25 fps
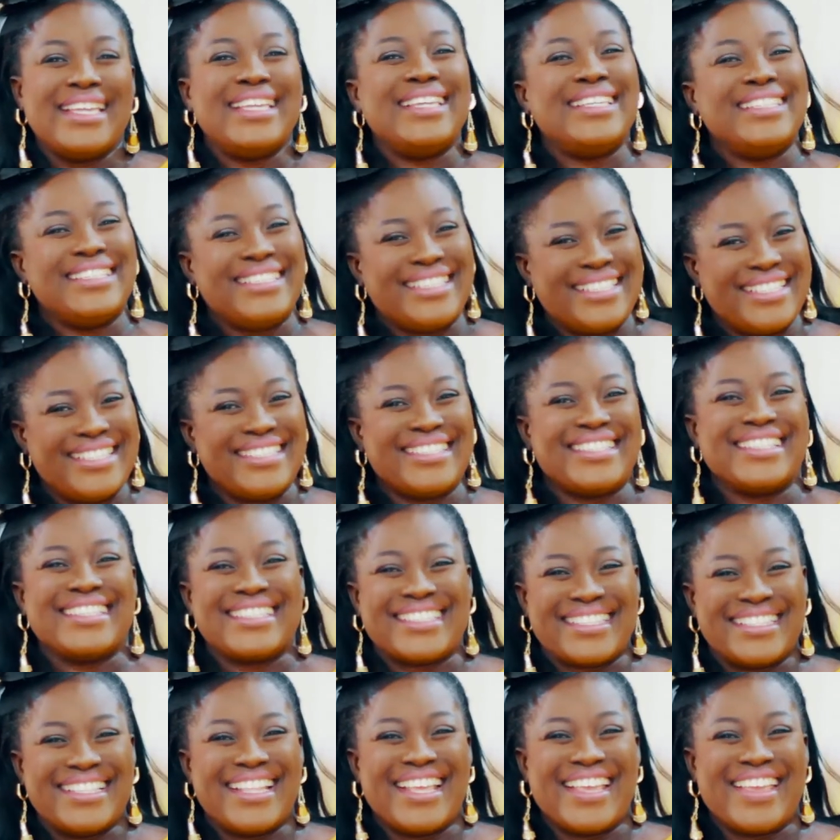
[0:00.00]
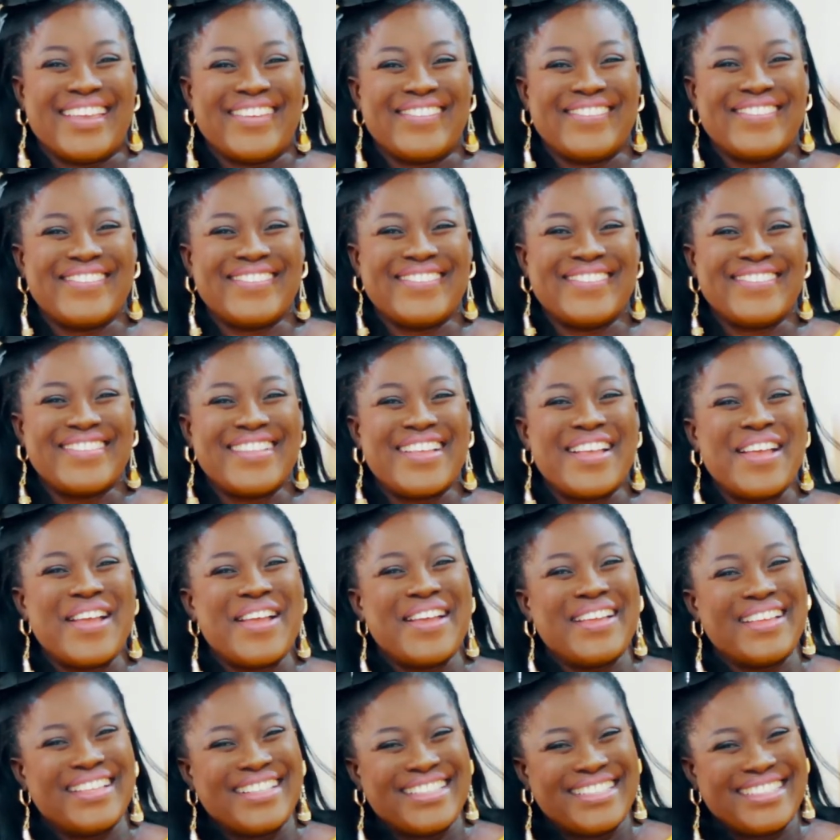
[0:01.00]
In Jesus' name.
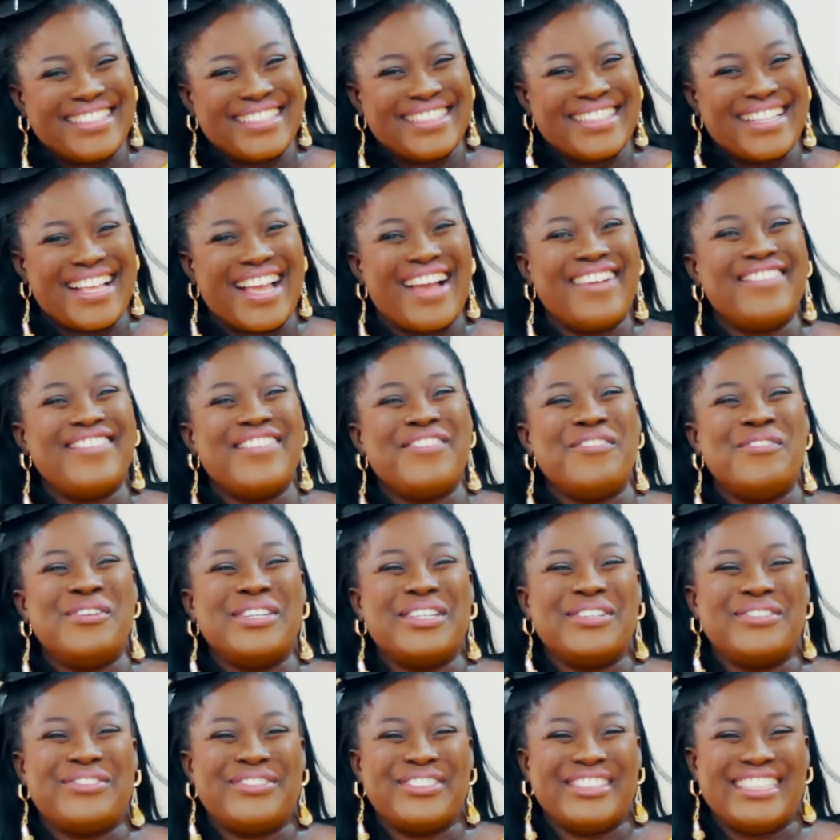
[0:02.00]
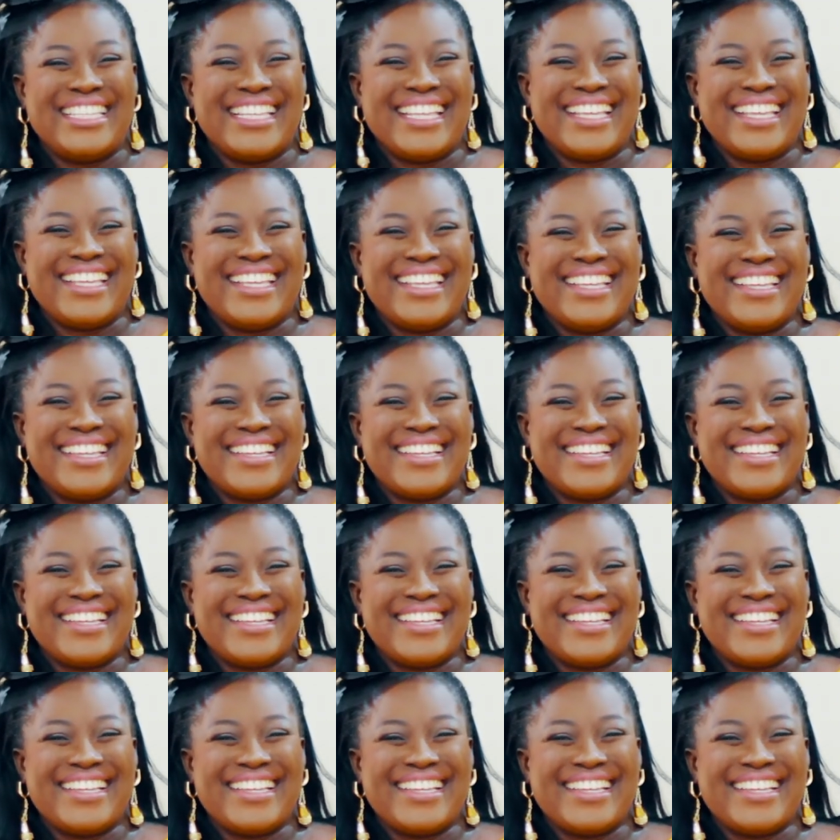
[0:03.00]
Have a wonderful day.